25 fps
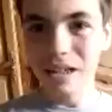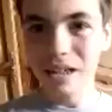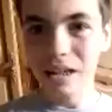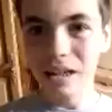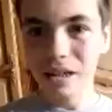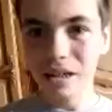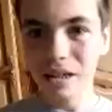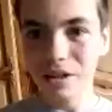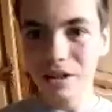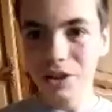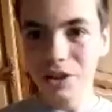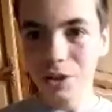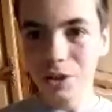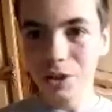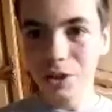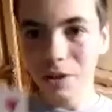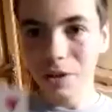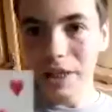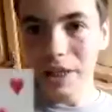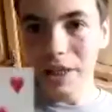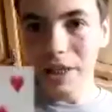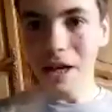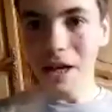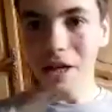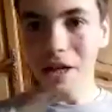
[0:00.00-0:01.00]
So
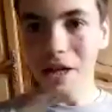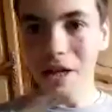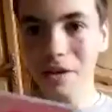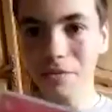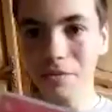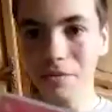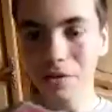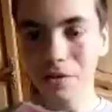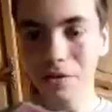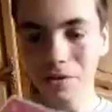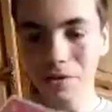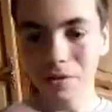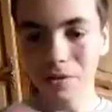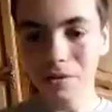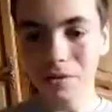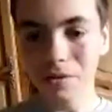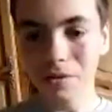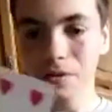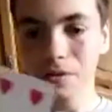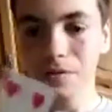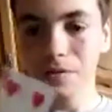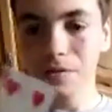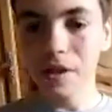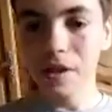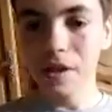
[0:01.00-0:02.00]
here I have a, a
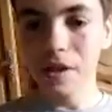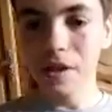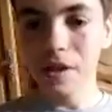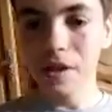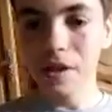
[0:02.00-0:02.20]
five of